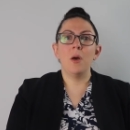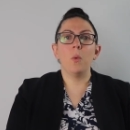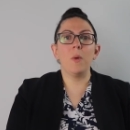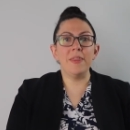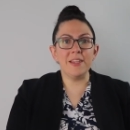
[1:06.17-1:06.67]

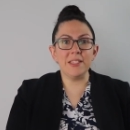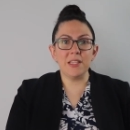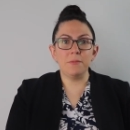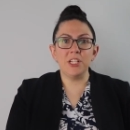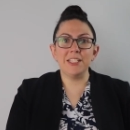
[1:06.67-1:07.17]
When this
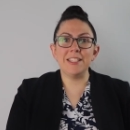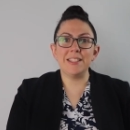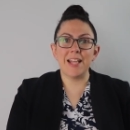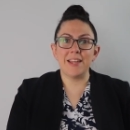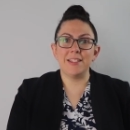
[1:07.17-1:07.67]
subject is
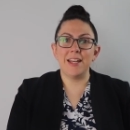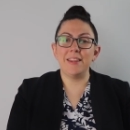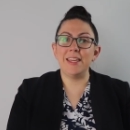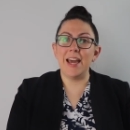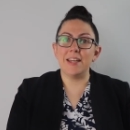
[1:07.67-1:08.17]
tested
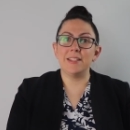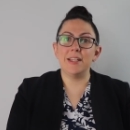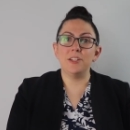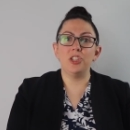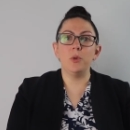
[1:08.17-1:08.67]
on the
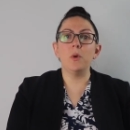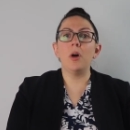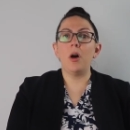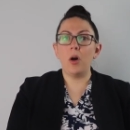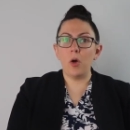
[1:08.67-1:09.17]
essays, you
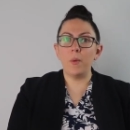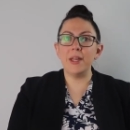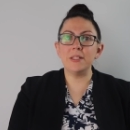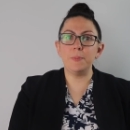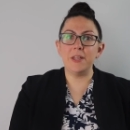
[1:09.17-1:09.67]
will
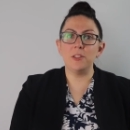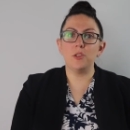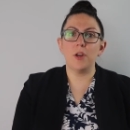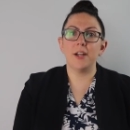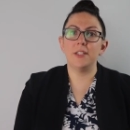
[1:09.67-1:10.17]
always be
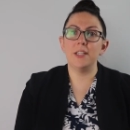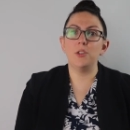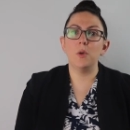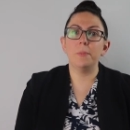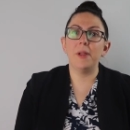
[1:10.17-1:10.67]
instructed
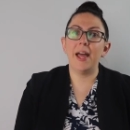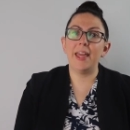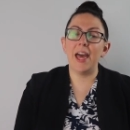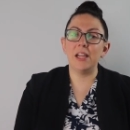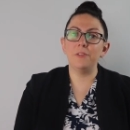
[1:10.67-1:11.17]
to apply
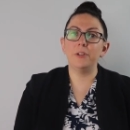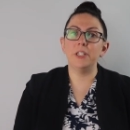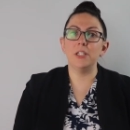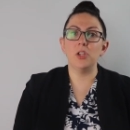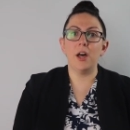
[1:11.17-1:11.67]

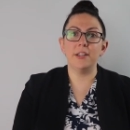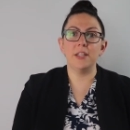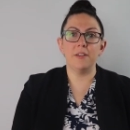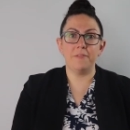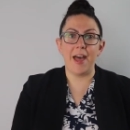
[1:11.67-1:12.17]
California law to
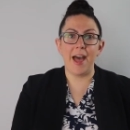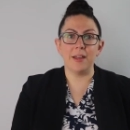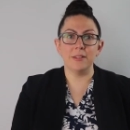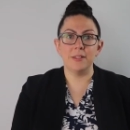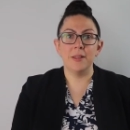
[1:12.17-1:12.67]
the
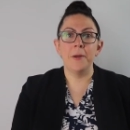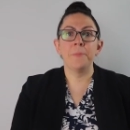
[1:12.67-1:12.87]
facts.